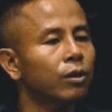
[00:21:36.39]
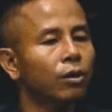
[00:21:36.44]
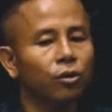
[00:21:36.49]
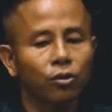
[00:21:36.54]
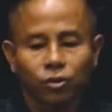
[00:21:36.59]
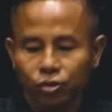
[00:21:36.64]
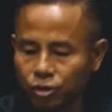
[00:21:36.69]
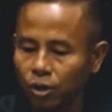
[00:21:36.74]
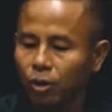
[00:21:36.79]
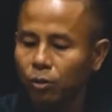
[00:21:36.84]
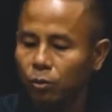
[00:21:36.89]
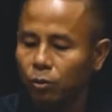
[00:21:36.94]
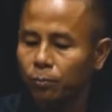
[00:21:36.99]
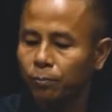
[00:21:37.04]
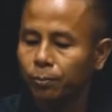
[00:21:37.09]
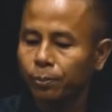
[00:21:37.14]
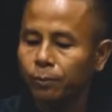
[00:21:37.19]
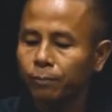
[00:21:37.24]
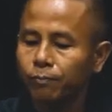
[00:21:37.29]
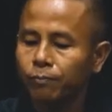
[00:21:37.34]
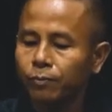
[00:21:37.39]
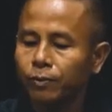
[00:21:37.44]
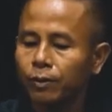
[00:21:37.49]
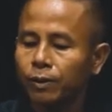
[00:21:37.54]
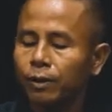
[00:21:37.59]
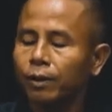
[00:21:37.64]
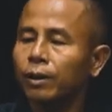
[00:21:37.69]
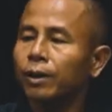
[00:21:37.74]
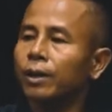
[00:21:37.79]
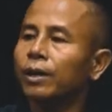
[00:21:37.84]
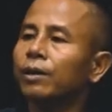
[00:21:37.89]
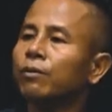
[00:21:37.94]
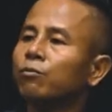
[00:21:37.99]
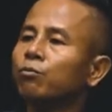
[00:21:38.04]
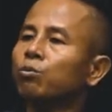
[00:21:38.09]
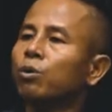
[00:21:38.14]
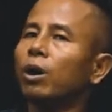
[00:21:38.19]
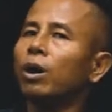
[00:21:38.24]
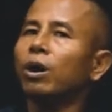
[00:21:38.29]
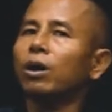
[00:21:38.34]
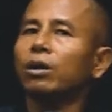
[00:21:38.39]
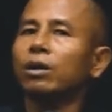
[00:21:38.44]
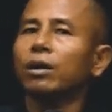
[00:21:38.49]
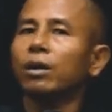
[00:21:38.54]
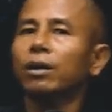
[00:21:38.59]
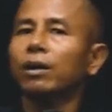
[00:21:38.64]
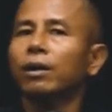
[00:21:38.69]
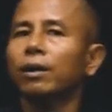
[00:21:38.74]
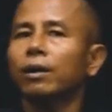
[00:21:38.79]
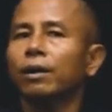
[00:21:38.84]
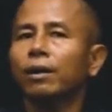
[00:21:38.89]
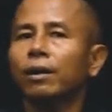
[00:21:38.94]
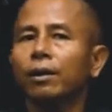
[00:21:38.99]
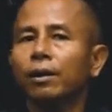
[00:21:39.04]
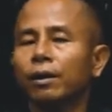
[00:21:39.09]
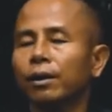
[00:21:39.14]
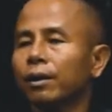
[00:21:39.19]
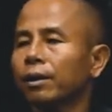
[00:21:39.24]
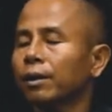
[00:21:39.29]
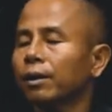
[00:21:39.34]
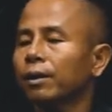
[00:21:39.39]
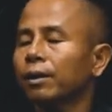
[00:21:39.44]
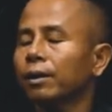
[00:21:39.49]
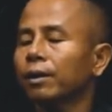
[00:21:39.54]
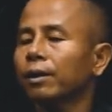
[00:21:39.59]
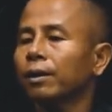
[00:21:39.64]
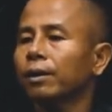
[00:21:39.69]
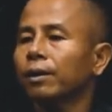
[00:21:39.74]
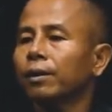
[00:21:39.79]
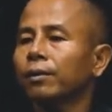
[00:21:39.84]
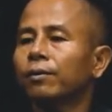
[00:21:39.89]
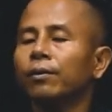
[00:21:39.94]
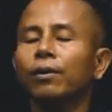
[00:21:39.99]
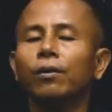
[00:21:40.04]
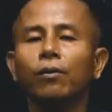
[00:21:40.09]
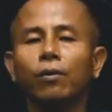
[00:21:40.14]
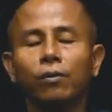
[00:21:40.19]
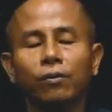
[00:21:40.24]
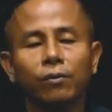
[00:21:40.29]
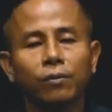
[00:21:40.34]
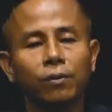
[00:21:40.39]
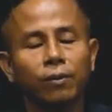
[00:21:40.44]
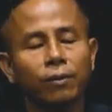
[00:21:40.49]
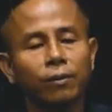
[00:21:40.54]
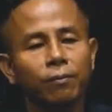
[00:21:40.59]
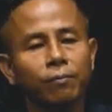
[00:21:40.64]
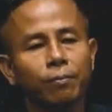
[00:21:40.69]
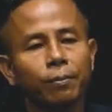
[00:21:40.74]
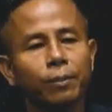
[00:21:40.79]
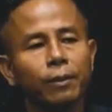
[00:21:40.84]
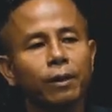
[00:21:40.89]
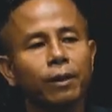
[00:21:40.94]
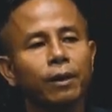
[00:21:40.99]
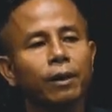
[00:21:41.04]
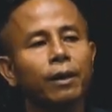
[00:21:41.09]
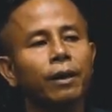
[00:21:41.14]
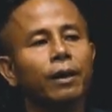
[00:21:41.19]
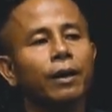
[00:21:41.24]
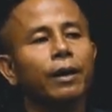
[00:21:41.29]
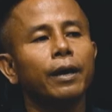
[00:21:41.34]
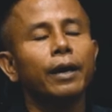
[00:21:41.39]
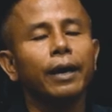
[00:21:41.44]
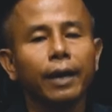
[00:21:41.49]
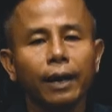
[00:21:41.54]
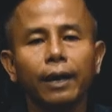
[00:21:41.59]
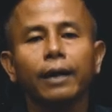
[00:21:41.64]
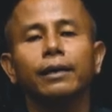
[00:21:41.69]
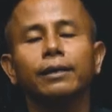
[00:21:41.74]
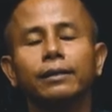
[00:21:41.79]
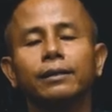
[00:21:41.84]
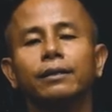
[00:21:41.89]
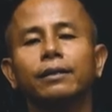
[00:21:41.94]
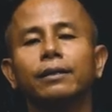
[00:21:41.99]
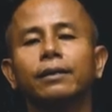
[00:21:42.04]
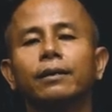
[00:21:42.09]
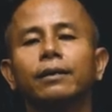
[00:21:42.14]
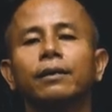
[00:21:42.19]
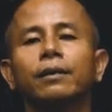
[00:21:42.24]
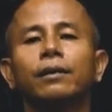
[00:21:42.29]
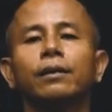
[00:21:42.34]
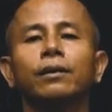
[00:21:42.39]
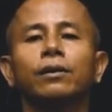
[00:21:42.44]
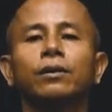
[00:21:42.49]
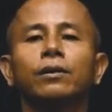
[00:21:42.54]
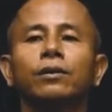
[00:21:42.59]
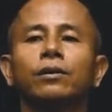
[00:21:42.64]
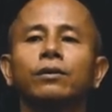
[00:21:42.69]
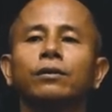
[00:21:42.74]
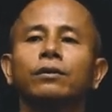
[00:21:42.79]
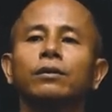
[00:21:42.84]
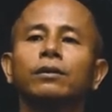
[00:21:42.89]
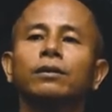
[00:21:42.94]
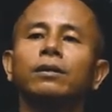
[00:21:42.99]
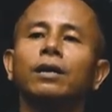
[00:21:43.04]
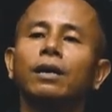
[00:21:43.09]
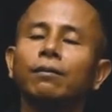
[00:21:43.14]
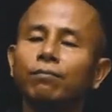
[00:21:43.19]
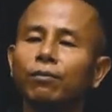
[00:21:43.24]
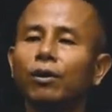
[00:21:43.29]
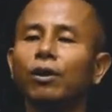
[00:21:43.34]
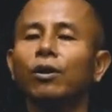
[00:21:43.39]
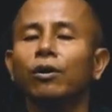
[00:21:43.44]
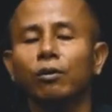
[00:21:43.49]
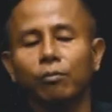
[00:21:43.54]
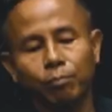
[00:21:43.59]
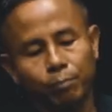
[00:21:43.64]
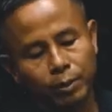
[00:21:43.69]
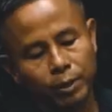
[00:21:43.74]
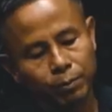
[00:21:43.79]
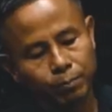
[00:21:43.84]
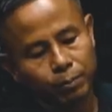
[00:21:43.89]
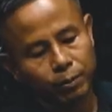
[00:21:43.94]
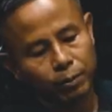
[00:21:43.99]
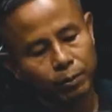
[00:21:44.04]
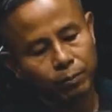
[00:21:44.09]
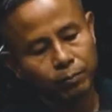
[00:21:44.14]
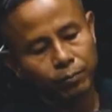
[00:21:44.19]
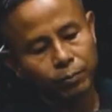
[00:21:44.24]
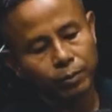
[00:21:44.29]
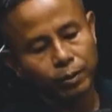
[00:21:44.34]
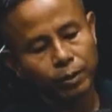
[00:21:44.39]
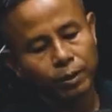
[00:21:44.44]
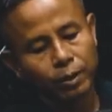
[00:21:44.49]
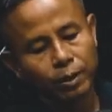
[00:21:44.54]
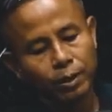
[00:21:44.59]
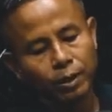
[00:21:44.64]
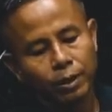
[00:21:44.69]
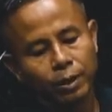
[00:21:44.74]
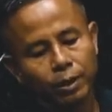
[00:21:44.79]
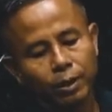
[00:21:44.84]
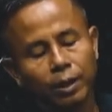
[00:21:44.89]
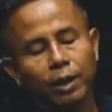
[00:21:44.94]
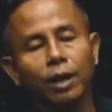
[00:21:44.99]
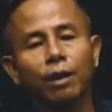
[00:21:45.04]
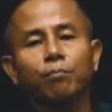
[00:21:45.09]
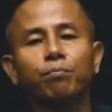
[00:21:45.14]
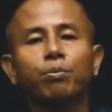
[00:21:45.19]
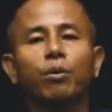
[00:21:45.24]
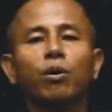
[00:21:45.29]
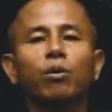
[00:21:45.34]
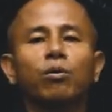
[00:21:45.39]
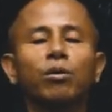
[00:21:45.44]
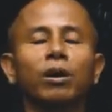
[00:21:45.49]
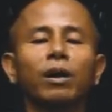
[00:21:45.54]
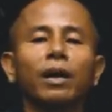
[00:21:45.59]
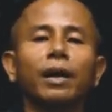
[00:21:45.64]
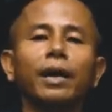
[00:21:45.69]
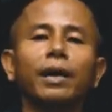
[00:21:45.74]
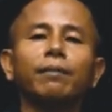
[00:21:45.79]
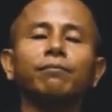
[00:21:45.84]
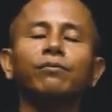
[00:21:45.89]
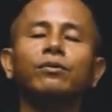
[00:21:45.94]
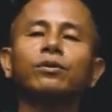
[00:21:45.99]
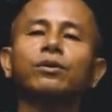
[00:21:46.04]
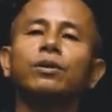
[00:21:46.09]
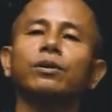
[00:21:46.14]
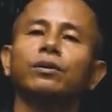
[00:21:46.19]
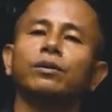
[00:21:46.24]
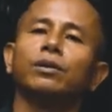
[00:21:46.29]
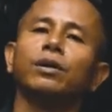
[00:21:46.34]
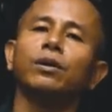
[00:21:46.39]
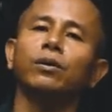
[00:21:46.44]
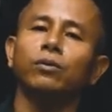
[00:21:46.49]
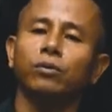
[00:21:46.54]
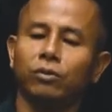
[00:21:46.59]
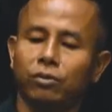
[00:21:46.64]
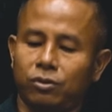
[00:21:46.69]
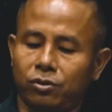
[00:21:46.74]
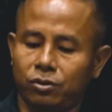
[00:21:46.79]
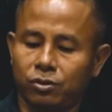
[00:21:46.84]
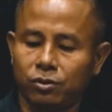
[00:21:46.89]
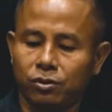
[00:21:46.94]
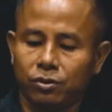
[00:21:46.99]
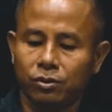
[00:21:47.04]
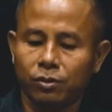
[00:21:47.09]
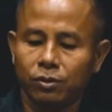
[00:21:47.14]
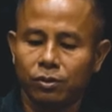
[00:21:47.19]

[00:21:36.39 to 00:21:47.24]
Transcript: So he walked the earth and loved on people and proclaims good news.